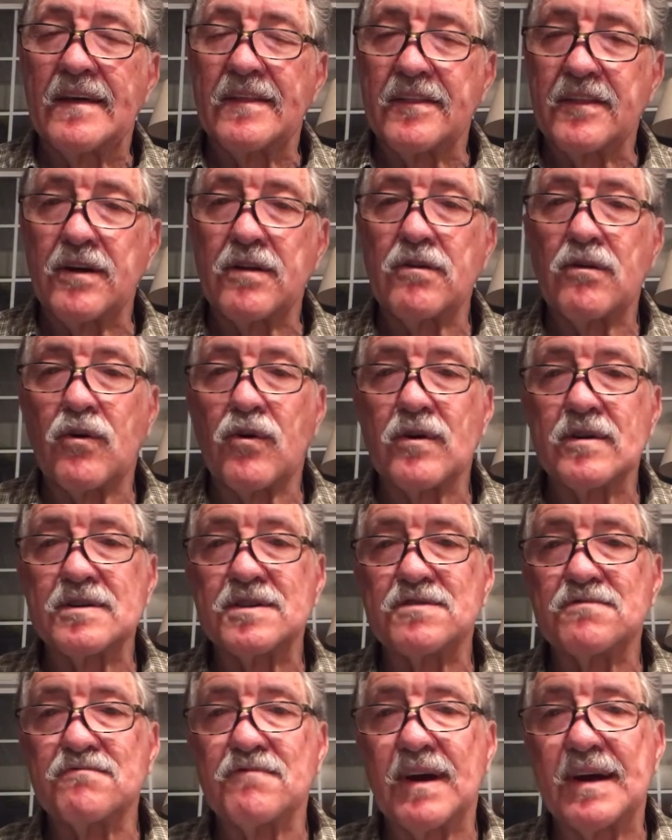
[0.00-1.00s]
the
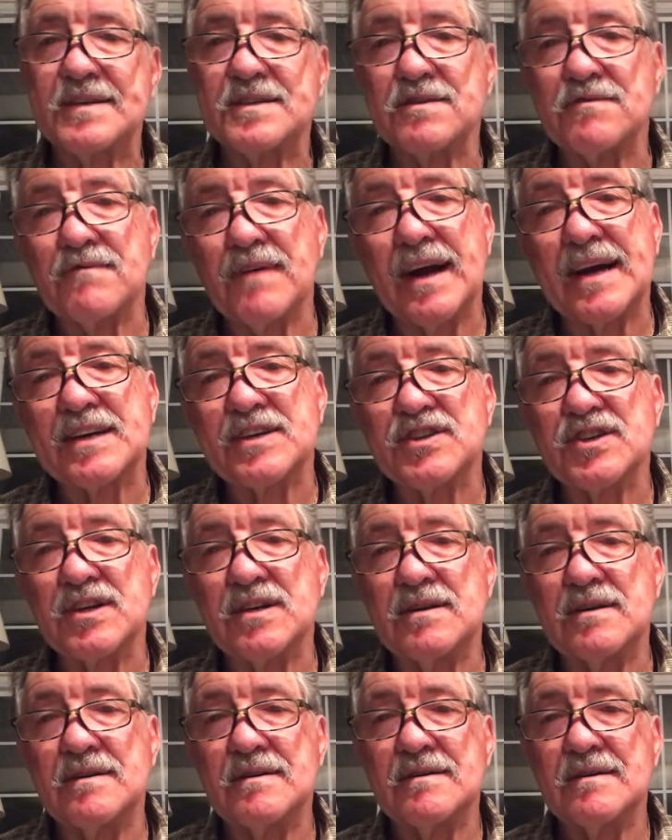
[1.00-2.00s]
Lord's resurrection.
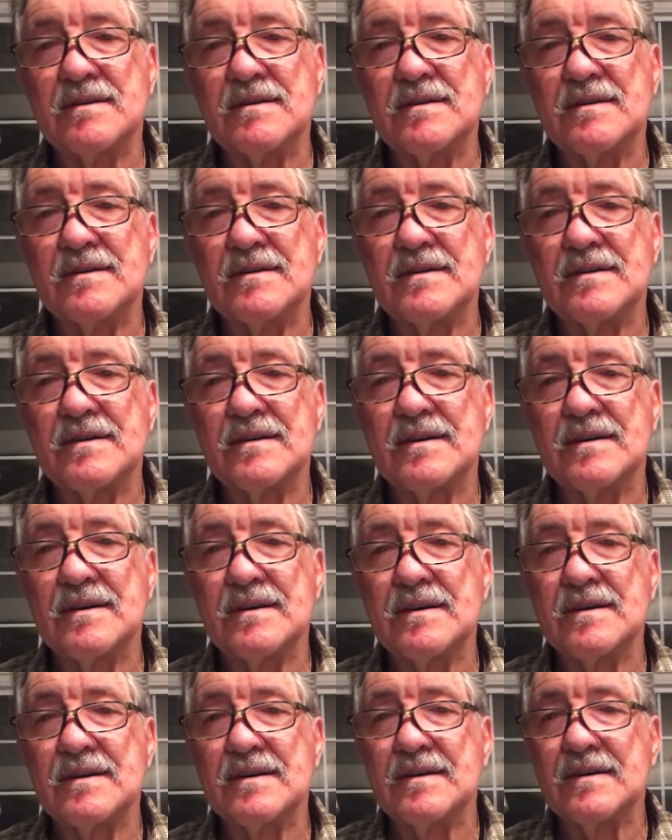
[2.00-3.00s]

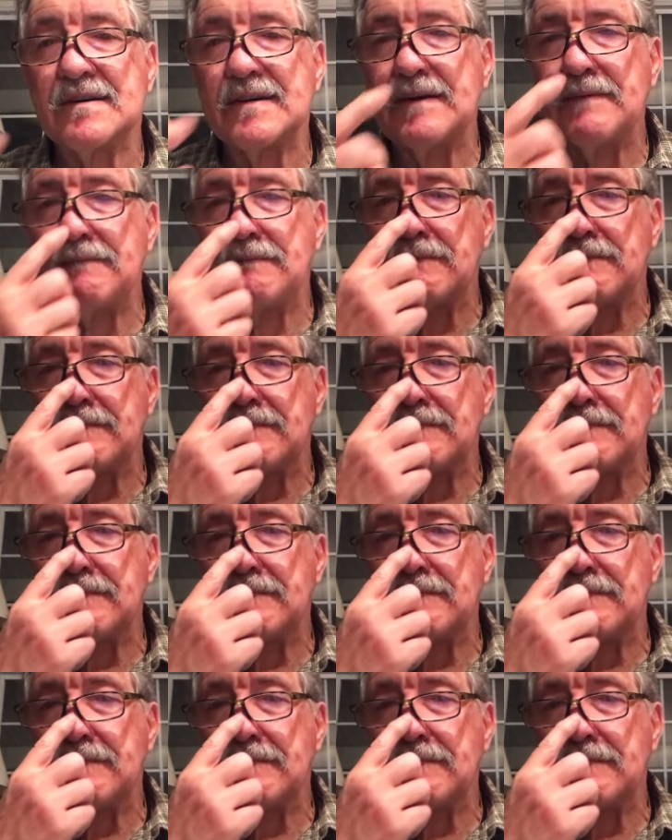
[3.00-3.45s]
Right?